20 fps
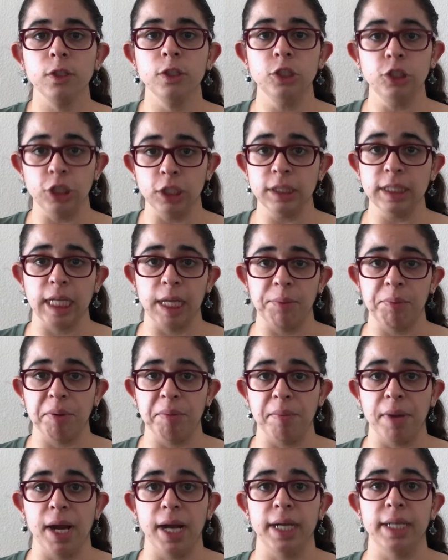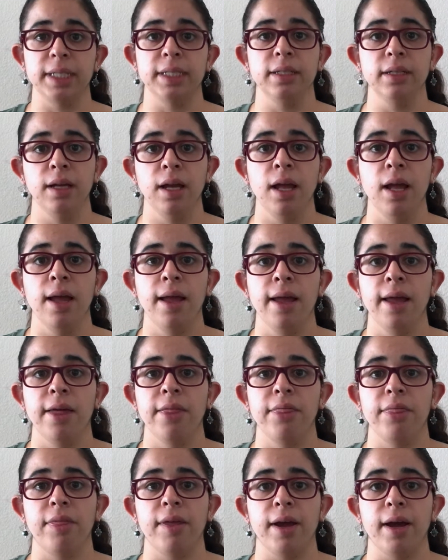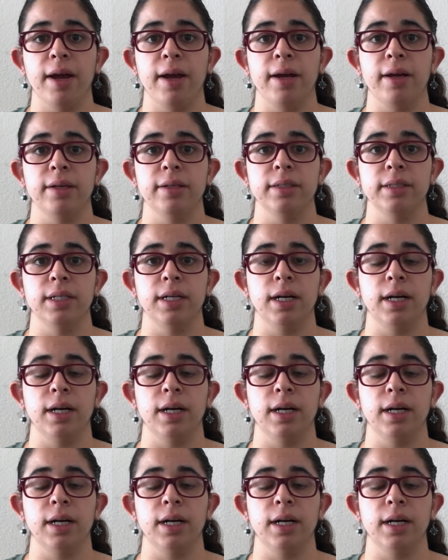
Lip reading: just keep in mind that